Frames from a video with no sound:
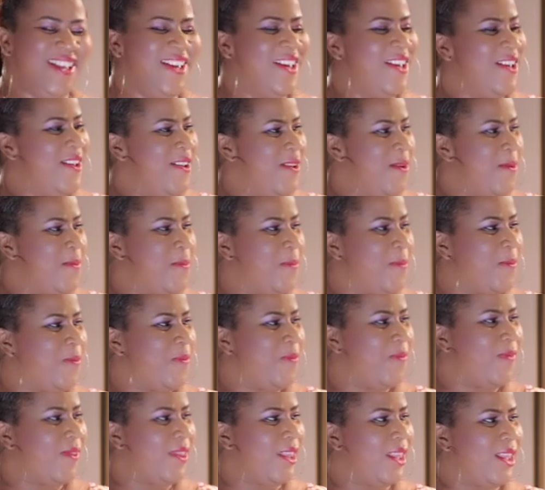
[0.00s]

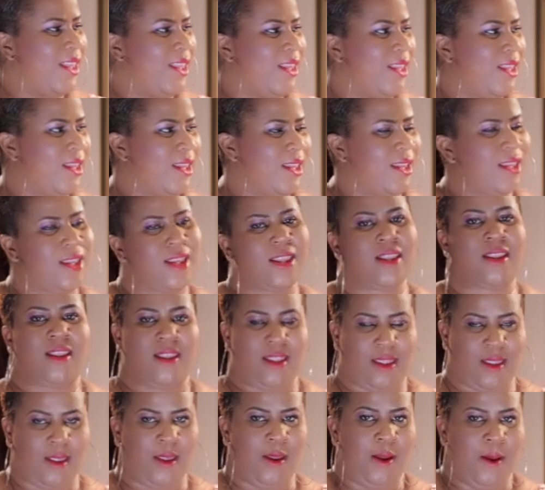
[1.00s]

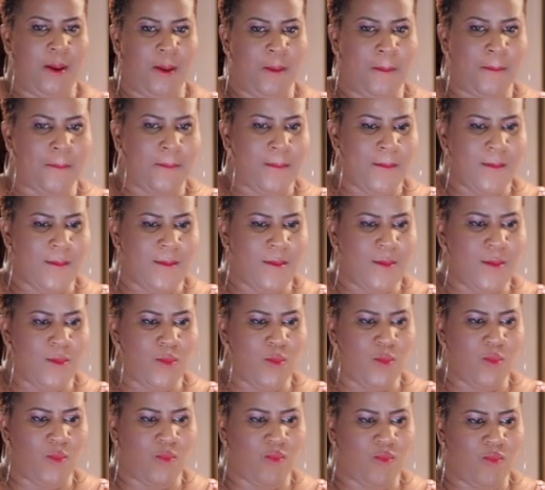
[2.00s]

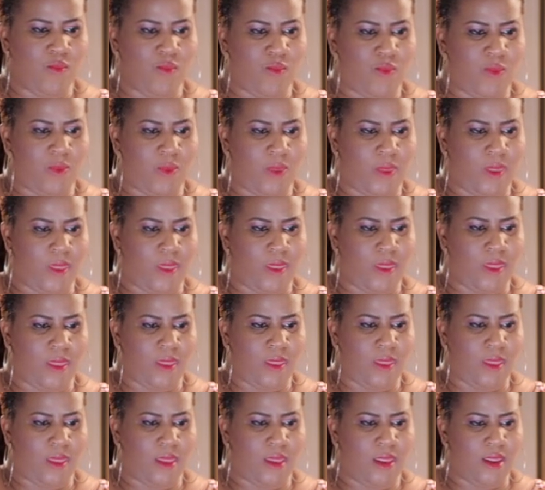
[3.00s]

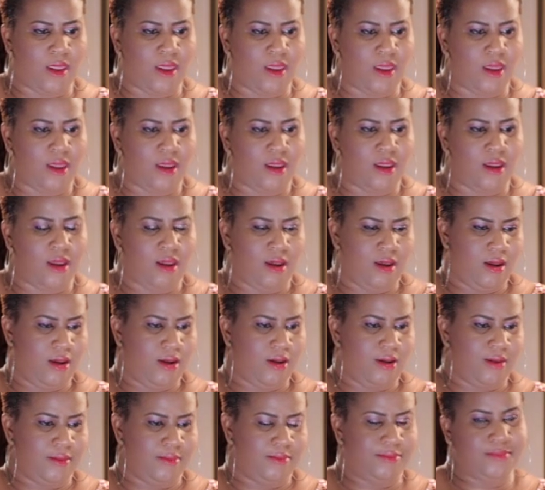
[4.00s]
No words are spoken by the person on screen.